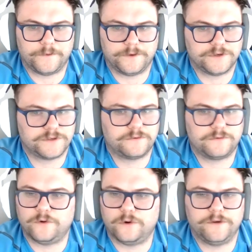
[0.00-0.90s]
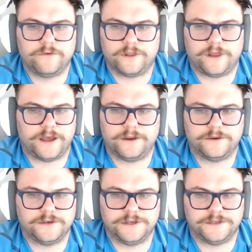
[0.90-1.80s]
just fully reliant
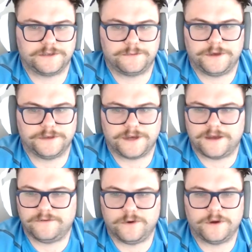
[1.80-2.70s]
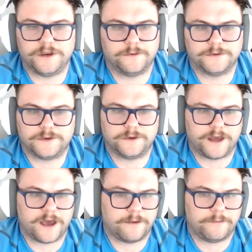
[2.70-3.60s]
on jesus because i have no idea what's going to
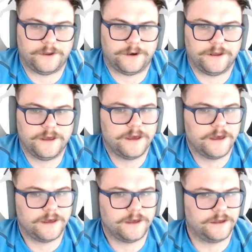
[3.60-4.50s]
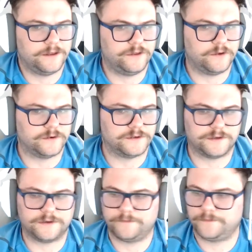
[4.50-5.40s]
happen
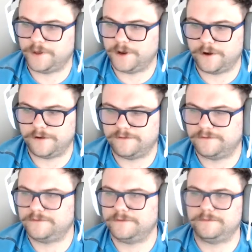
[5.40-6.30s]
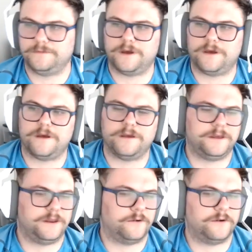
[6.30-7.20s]
there's you know i've uh,
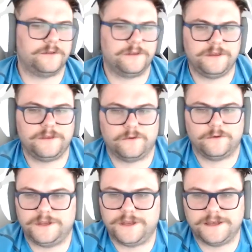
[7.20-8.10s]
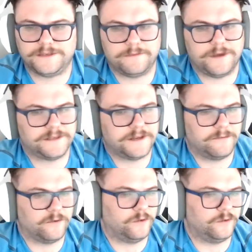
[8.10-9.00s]
you know in, in the early days i made
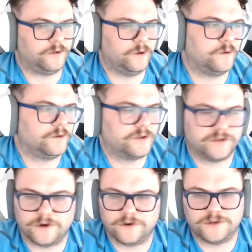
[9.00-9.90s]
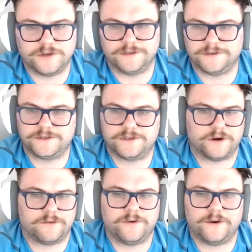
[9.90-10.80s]
several google searches
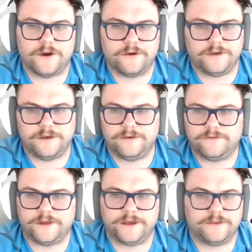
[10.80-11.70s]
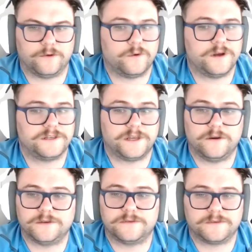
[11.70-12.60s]
trying to figure out if like there was
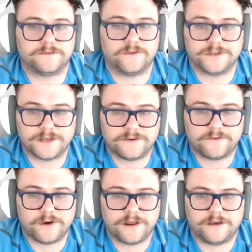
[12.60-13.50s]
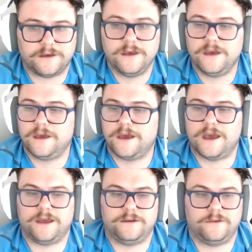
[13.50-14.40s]
cures for schizophrenia
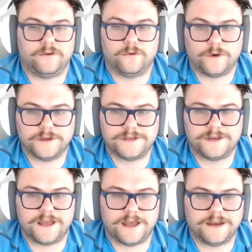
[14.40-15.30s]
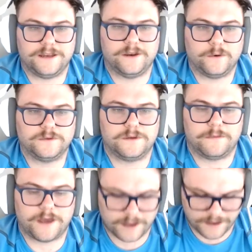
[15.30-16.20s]
and there wasn't any known to
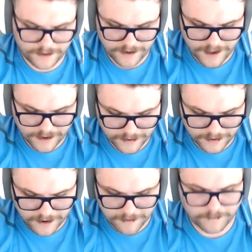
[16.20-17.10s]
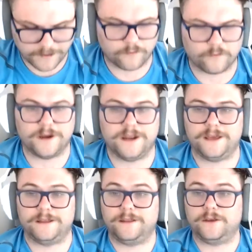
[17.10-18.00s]
man and then i'm like reading
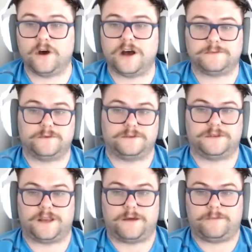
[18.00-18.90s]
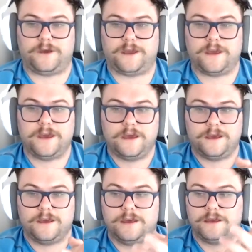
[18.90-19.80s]
in the gospels and i'm like
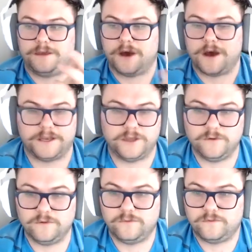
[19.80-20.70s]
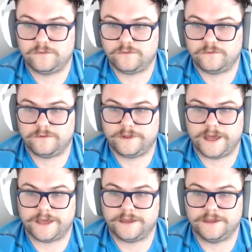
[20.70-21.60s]
god you
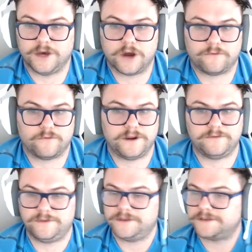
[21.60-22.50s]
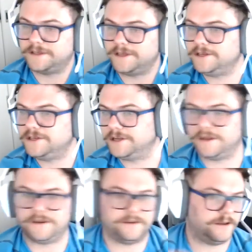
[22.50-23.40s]
like gotten rid of this legion
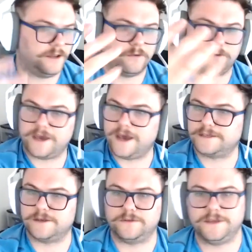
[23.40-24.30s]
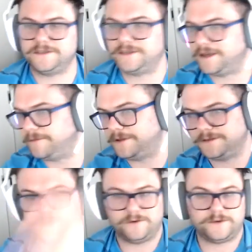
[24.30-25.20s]
and you know cast out these demons
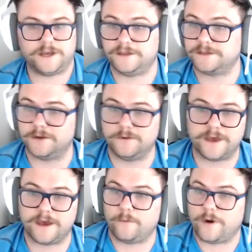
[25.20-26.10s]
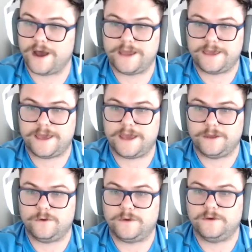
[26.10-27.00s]
and you tell us to do that why can't
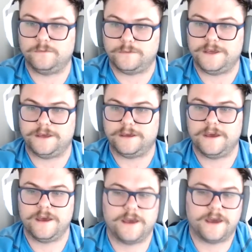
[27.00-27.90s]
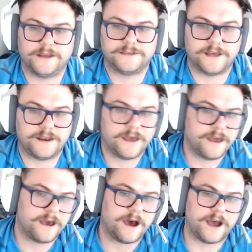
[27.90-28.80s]
you heal me and i said
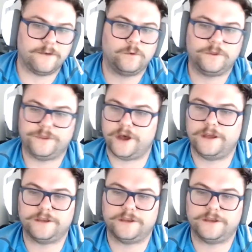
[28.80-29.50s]
i will not